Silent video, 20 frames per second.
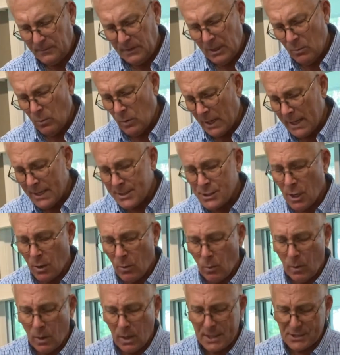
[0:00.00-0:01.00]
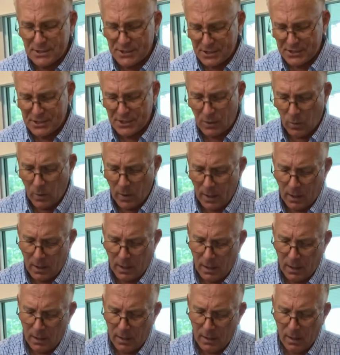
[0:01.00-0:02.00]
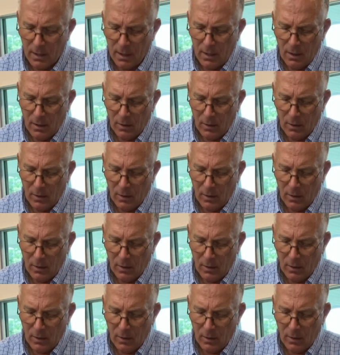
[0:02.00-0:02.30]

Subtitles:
What I don't want is a square cut